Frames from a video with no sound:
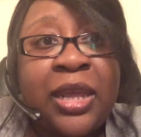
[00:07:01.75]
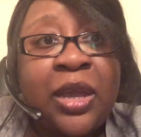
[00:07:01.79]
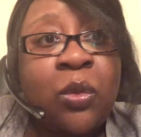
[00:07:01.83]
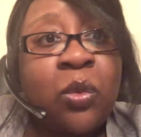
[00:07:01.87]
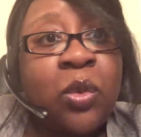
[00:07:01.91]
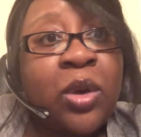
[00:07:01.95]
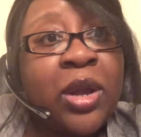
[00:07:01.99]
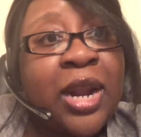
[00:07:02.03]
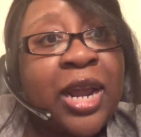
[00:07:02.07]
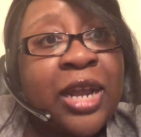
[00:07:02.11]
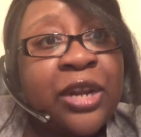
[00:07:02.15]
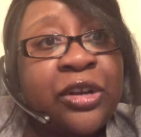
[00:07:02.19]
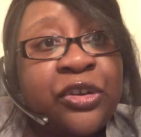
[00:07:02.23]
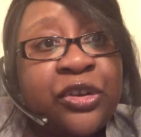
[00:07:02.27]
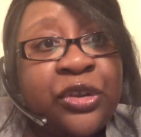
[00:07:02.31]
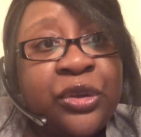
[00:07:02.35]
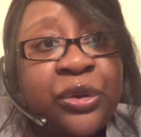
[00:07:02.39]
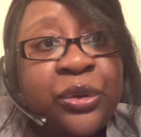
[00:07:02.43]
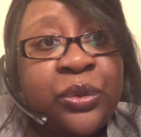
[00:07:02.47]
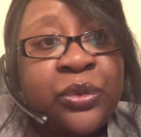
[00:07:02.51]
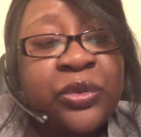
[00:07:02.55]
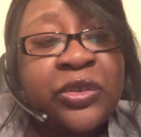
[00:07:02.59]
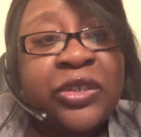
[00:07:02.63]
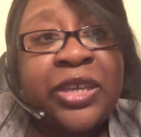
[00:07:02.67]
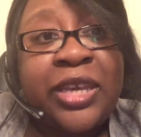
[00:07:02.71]
and what I
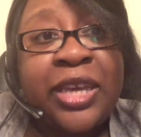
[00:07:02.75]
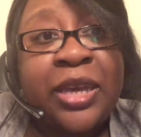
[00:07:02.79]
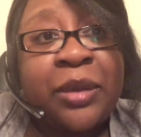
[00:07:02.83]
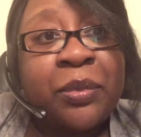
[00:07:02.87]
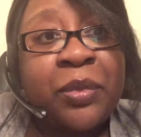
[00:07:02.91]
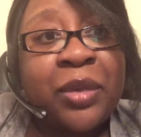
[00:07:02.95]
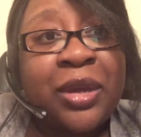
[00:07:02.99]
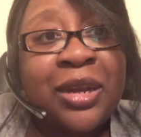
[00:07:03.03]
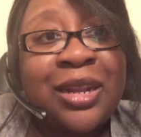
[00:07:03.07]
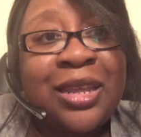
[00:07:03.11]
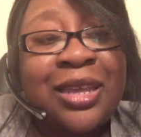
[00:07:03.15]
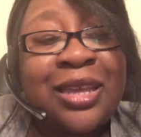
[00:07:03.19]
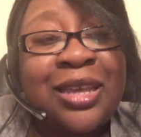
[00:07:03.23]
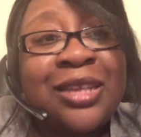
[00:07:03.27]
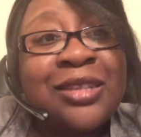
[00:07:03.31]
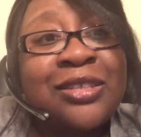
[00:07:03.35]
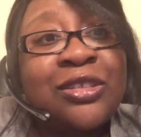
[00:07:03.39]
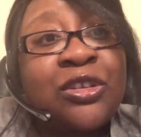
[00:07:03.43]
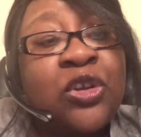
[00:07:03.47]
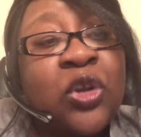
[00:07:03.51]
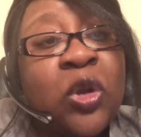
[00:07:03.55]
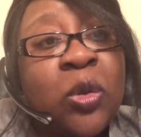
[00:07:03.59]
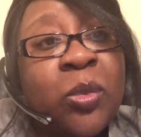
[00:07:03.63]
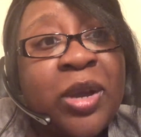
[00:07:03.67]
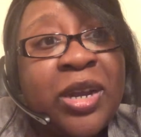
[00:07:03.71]
do to get money is
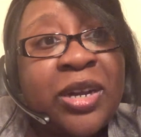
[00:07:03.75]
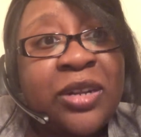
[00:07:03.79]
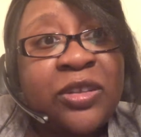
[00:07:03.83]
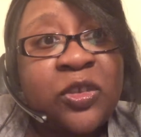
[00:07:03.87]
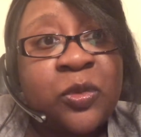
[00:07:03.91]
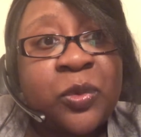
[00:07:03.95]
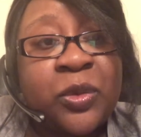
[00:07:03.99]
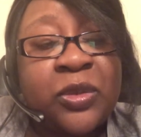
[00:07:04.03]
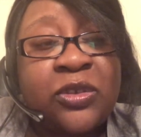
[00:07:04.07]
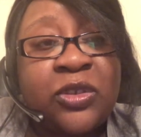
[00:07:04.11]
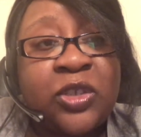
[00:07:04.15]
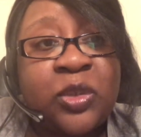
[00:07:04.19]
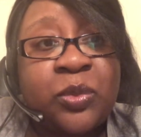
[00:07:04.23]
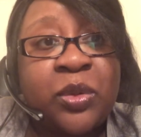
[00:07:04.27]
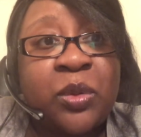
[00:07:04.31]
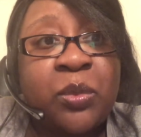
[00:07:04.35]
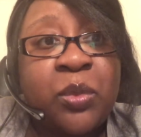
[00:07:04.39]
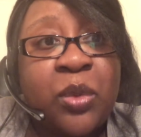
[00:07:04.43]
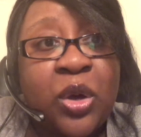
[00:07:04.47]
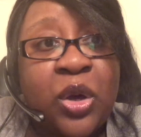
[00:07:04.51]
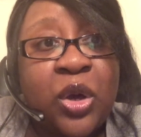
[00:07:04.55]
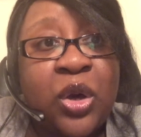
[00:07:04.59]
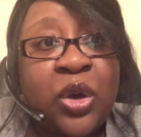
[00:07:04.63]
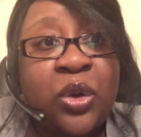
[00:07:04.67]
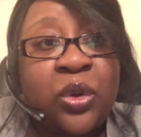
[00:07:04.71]
nobody's business but
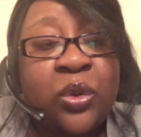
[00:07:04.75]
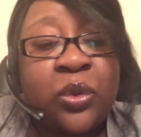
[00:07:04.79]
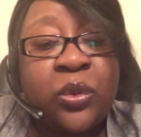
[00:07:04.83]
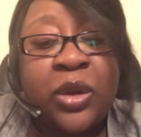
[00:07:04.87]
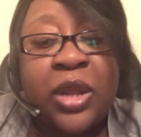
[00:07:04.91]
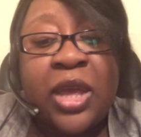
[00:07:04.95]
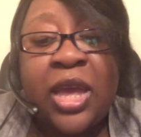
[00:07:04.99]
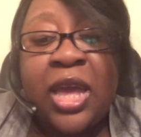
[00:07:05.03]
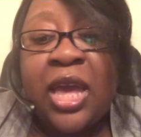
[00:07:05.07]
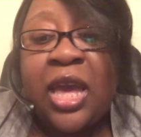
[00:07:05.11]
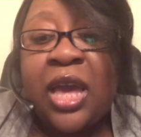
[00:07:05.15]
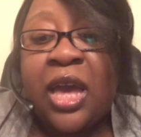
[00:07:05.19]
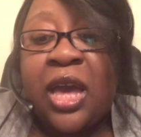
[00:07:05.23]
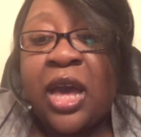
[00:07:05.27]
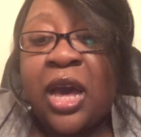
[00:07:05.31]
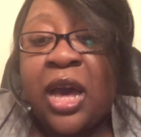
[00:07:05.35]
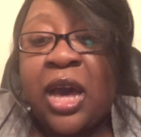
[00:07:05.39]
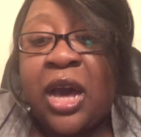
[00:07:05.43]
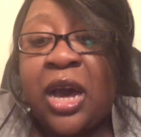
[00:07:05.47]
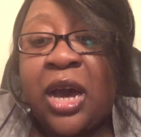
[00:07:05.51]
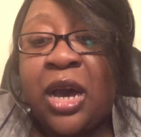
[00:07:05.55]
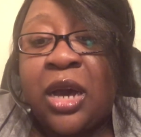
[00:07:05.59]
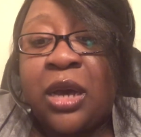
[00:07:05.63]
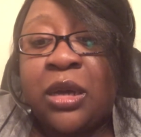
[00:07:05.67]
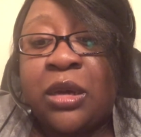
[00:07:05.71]
my own.
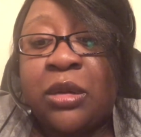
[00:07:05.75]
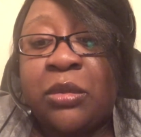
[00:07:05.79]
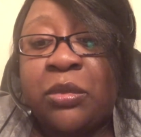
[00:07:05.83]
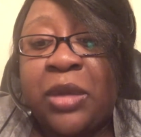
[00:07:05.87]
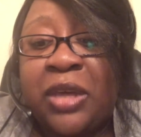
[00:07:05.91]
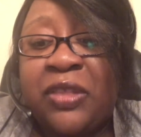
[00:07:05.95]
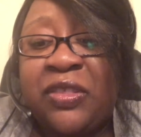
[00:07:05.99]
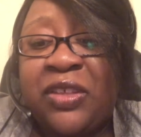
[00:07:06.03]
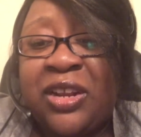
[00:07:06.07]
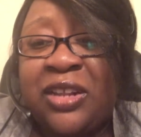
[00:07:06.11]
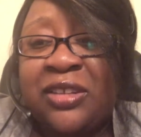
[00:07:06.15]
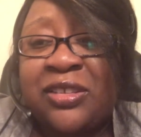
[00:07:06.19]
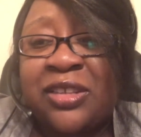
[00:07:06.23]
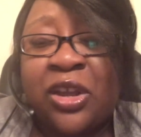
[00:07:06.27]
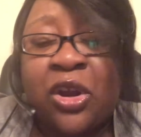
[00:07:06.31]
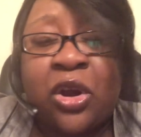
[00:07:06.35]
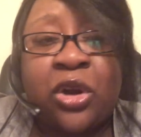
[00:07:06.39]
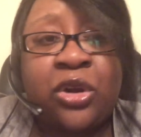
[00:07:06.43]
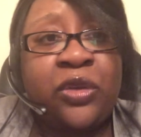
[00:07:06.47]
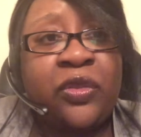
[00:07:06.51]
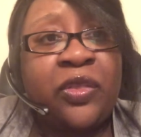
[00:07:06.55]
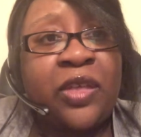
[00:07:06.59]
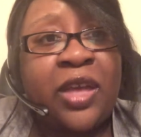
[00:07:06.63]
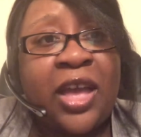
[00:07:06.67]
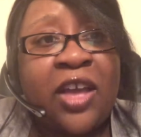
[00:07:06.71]
And then he's like, are
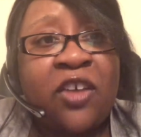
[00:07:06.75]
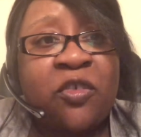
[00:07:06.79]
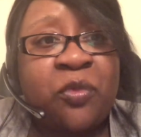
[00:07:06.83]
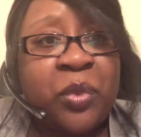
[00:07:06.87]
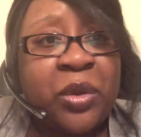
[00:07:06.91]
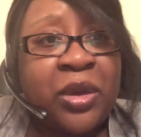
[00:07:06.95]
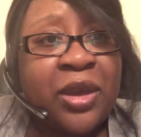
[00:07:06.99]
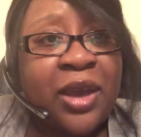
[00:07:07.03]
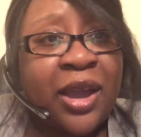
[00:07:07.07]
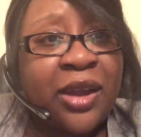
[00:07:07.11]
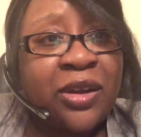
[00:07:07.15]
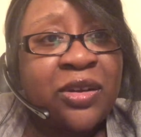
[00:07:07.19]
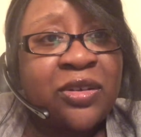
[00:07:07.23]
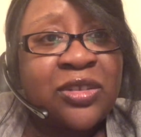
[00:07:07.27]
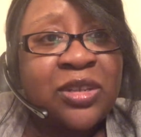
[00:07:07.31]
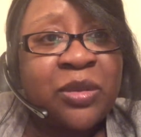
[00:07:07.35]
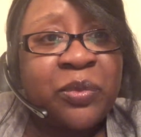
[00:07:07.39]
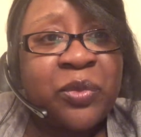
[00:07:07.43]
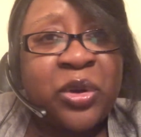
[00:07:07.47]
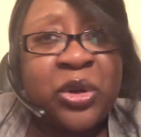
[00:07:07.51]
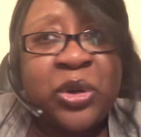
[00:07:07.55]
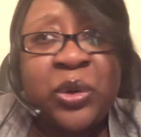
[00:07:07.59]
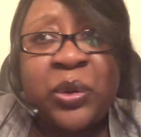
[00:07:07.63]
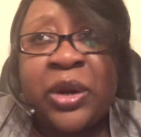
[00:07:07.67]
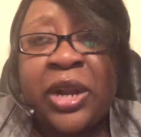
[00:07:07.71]
you the FBI or
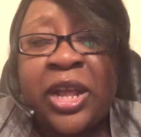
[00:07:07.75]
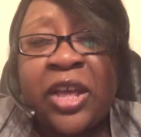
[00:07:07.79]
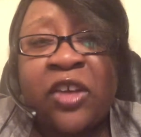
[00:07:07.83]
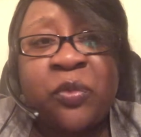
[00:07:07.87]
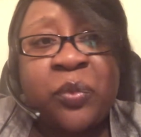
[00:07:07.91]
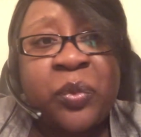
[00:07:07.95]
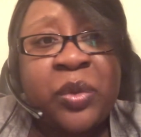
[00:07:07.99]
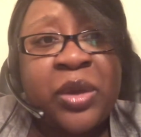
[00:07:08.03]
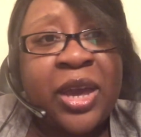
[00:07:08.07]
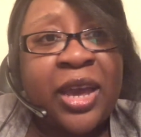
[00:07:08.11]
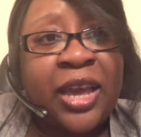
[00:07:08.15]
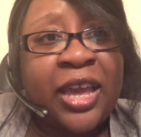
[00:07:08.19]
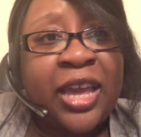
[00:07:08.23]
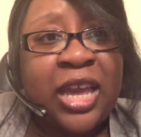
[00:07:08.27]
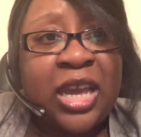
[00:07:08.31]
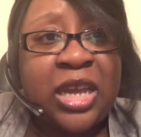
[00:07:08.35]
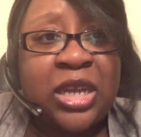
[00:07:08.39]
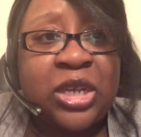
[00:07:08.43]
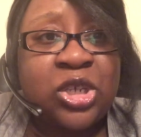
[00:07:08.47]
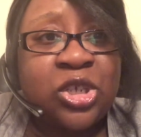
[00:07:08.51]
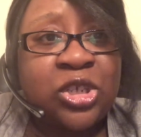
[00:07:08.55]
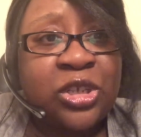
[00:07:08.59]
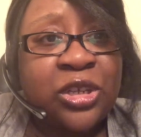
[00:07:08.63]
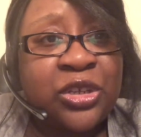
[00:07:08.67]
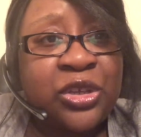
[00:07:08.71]
something? Are you an FBI
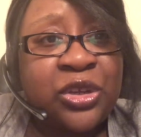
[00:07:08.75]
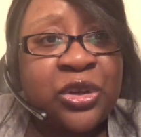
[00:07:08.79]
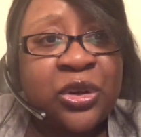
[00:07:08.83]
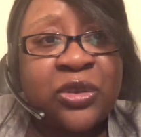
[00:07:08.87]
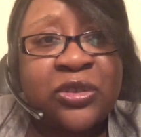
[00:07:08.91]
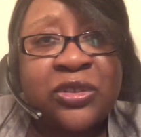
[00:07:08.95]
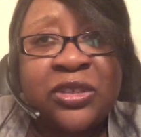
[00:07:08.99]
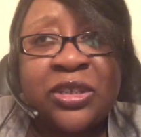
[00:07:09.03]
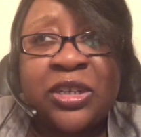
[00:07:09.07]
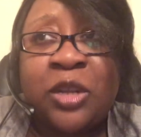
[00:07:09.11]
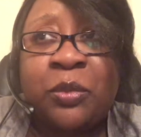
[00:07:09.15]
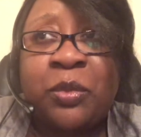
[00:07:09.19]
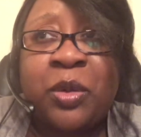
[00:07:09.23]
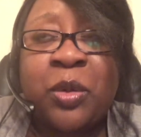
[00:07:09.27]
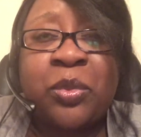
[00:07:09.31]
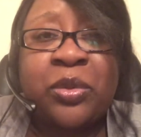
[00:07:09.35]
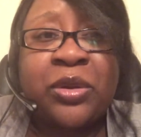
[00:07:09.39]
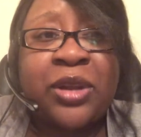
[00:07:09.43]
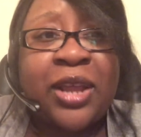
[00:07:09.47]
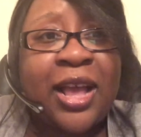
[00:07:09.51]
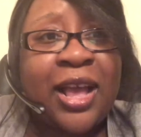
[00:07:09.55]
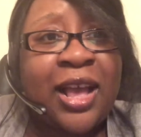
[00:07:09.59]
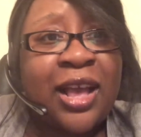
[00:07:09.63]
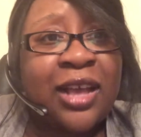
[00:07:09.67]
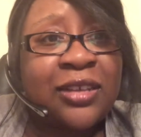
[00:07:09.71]
agent? You know, sending people
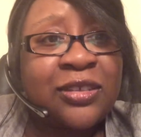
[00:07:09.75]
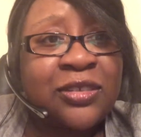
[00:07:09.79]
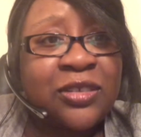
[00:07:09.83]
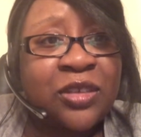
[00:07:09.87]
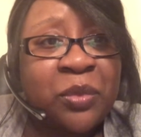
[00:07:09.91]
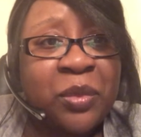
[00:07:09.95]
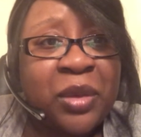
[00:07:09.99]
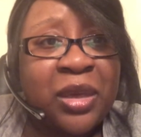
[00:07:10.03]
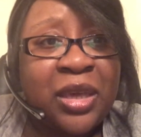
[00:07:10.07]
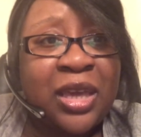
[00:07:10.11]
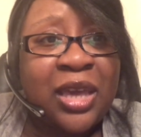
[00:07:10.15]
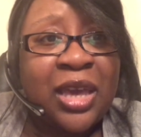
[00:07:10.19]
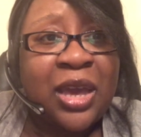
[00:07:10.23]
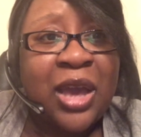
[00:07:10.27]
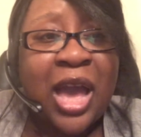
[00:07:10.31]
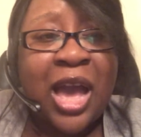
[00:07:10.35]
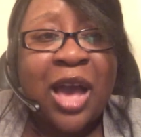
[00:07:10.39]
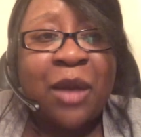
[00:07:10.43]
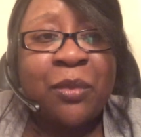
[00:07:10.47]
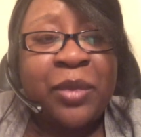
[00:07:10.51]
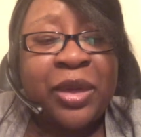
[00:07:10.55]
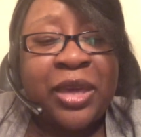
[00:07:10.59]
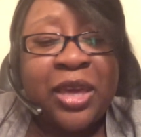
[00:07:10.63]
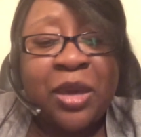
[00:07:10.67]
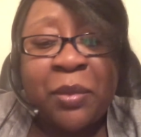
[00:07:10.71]
to ask me how
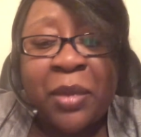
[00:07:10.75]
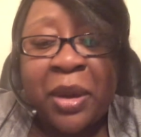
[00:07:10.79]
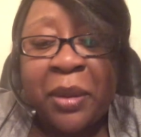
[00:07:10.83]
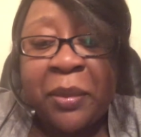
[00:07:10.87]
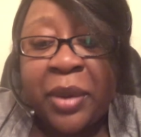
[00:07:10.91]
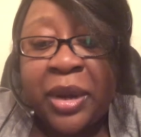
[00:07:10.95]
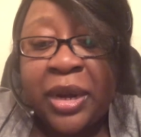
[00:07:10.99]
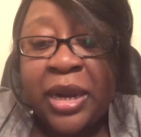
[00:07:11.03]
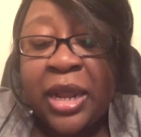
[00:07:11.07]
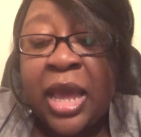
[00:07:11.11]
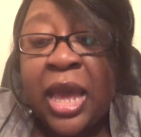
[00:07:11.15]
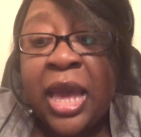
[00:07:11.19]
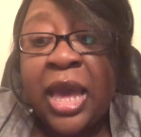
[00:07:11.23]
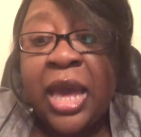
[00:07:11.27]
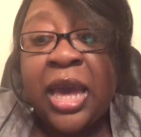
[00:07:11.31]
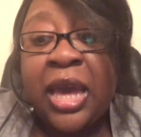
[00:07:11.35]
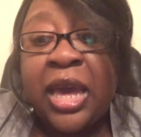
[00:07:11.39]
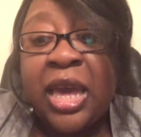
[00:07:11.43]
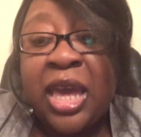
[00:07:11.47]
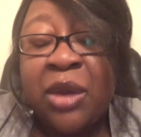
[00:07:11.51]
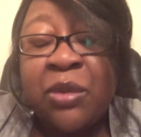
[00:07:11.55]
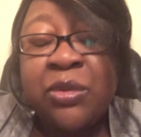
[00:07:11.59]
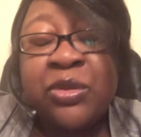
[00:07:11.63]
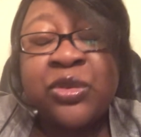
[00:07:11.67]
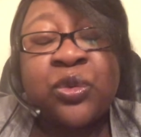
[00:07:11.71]
I'm making my money.
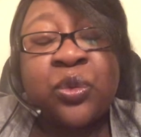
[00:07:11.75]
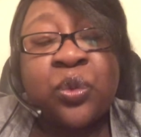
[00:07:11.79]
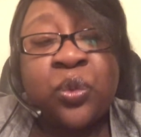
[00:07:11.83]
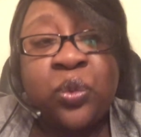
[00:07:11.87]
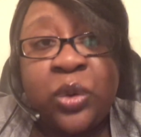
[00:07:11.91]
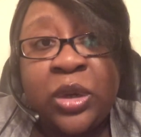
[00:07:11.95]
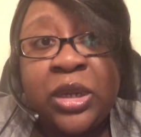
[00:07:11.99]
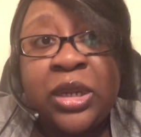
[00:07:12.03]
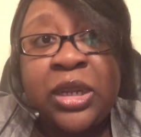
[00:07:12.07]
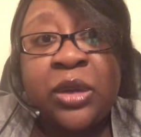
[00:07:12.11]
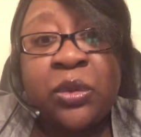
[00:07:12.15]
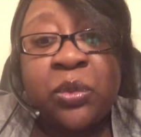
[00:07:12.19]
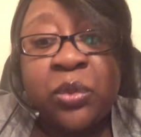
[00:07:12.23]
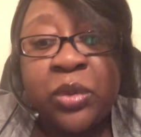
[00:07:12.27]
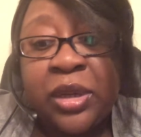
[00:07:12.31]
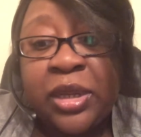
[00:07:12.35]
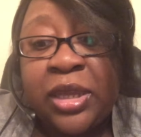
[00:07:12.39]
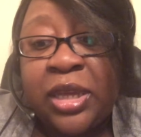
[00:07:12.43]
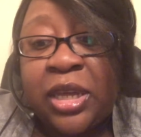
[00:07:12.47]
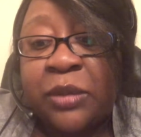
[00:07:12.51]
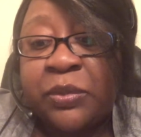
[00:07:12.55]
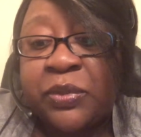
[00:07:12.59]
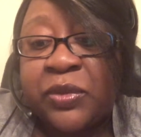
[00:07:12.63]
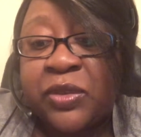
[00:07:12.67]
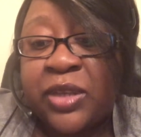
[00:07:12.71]
He was really,
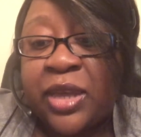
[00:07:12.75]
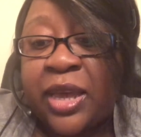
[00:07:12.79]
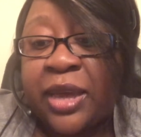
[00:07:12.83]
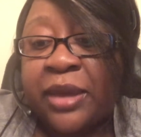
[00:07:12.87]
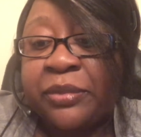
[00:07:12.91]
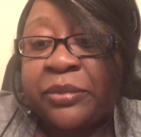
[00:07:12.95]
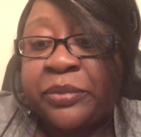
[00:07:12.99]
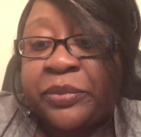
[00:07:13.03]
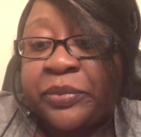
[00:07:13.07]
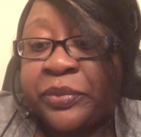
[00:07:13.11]
really upset.